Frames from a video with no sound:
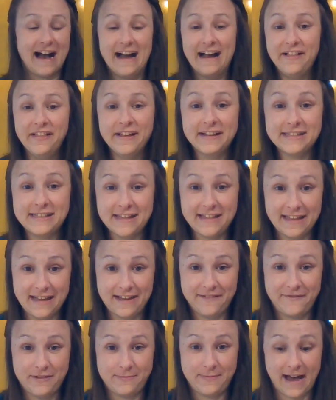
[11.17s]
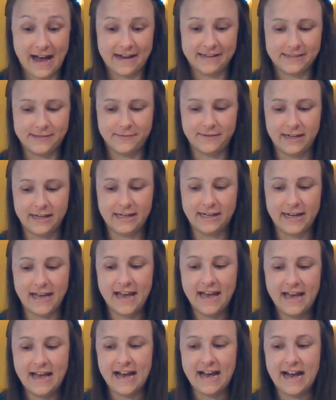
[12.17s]
I like to think of a password
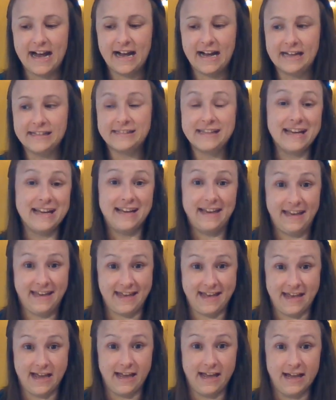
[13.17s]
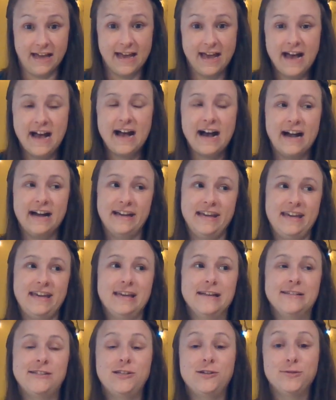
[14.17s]
as a key
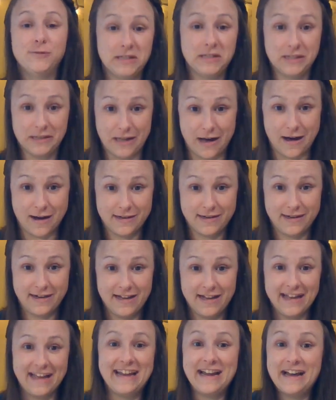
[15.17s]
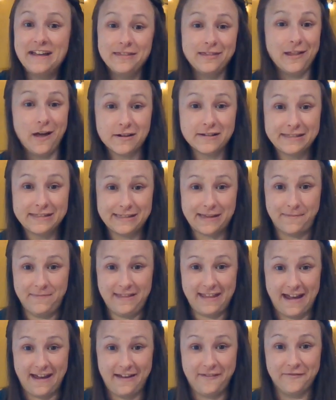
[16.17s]
to a lock. It unlocks
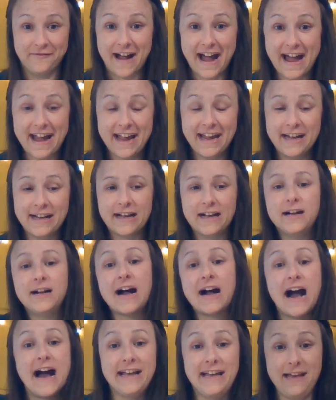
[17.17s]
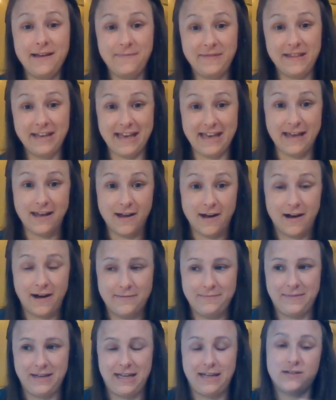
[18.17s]
something, right? I keep the key
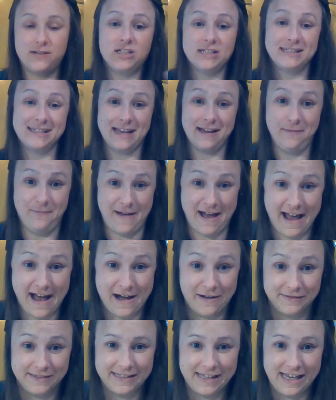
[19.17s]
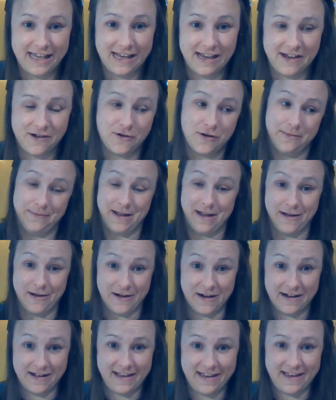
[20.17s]
on me just like my house key or my
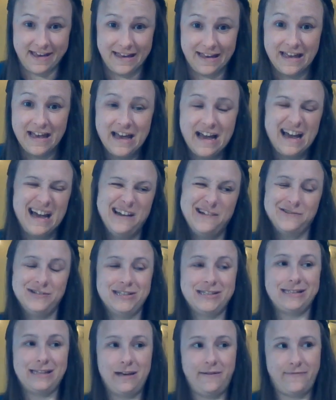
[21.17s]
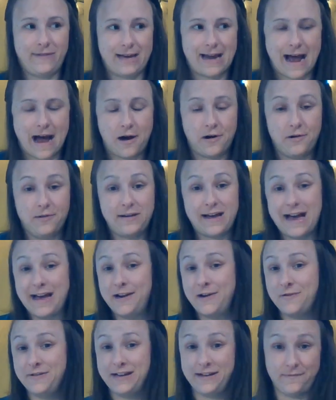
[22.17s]
car key. I don't just leave it out. I
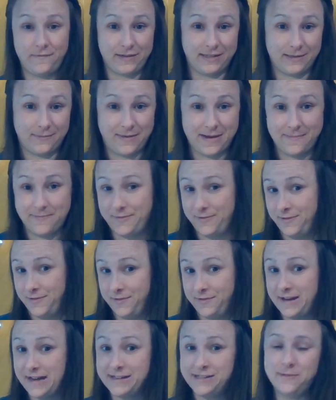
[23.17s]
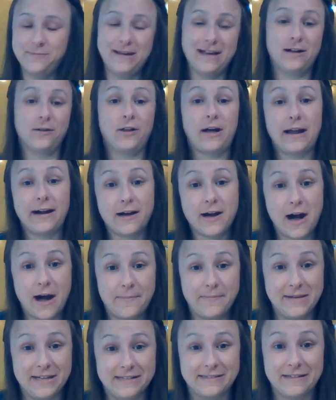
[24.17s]
don't give it to people. I don't make a lot of
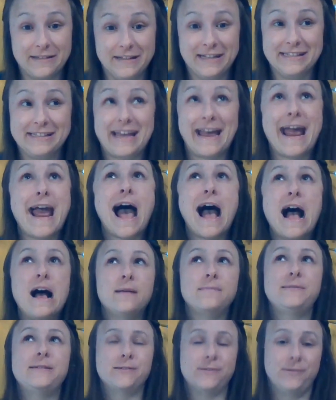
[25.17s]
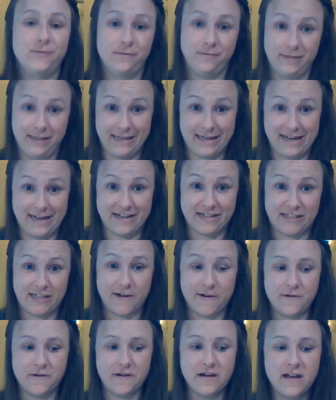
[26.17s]
copies unless I absolutely need
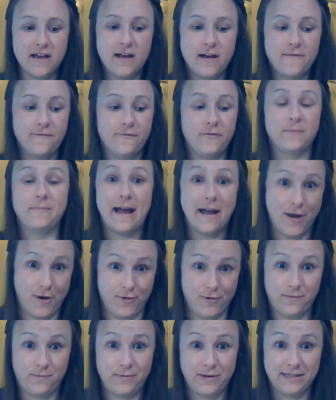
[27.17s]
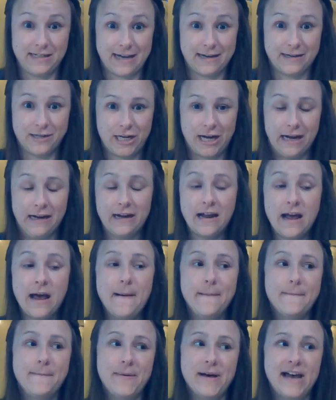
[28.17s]
to for my own protection.
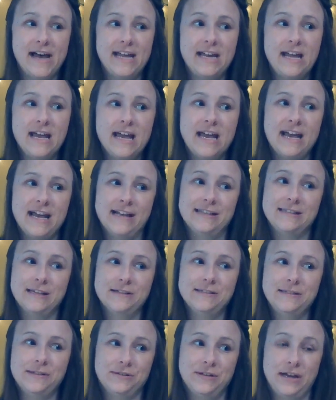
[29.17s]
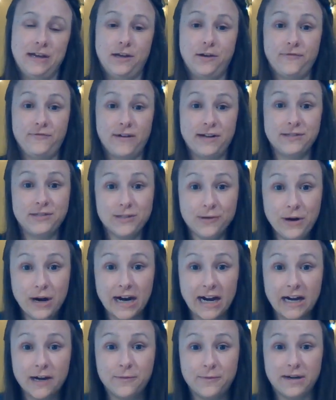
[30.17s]
But it's also like your front
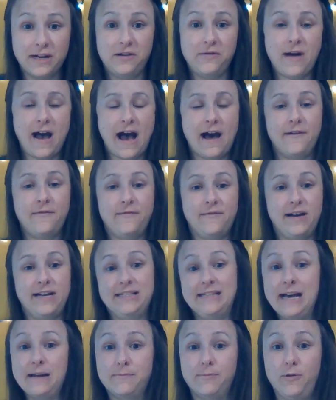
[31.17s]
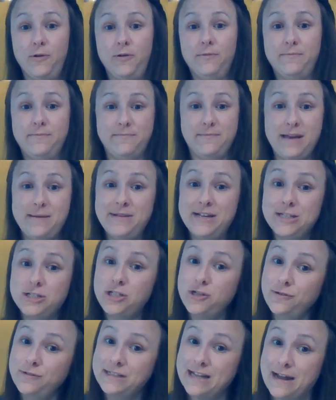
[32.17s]
door where you have a deadbolt, maybe
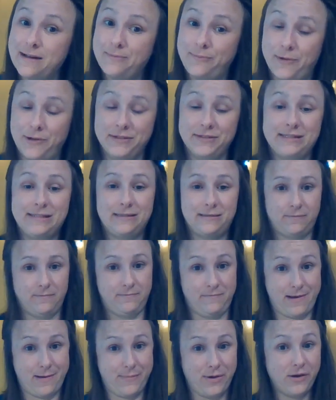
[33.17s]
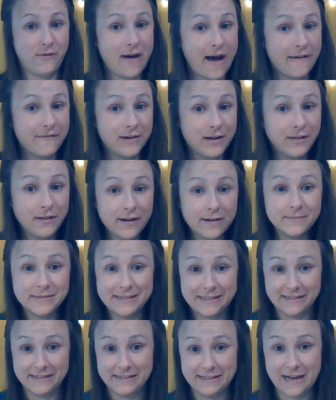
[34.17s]
two deadbolts, maybe you have an alarm
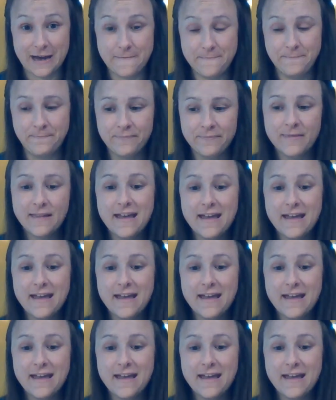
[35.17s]
system.